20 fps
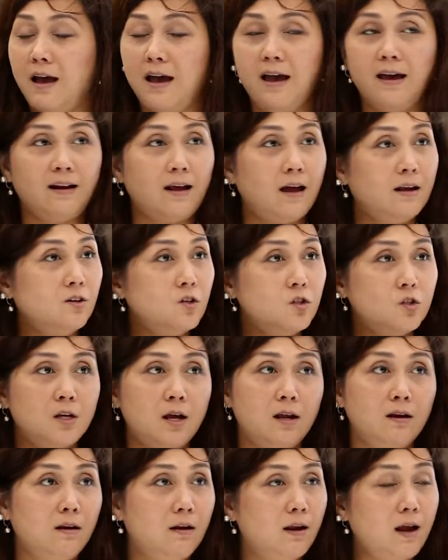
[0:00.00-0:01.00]
and
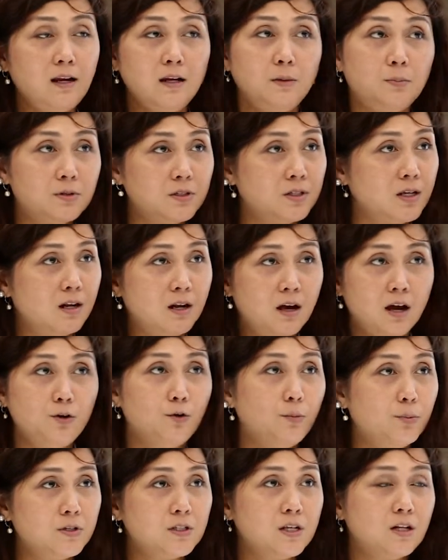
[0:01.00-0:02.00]
understand 90%,
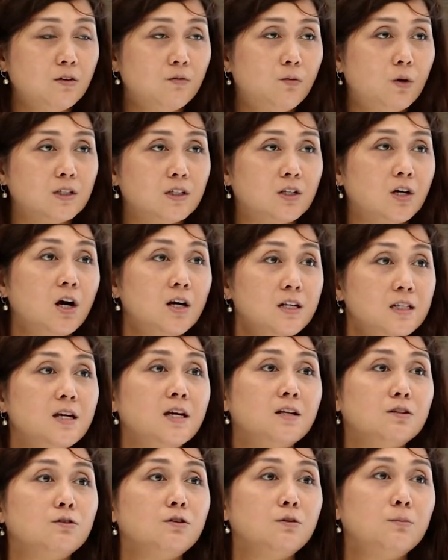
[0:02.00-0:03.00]
100% of what the
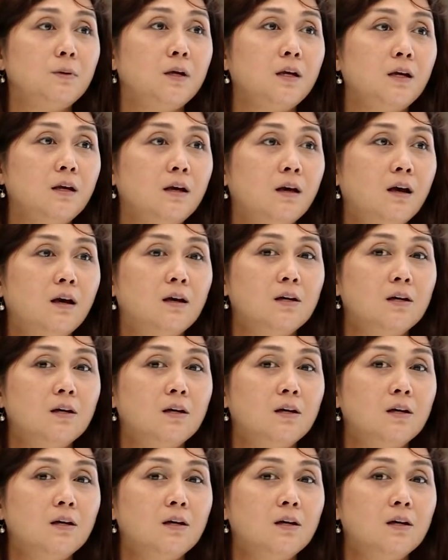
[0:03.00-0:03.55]
content could be.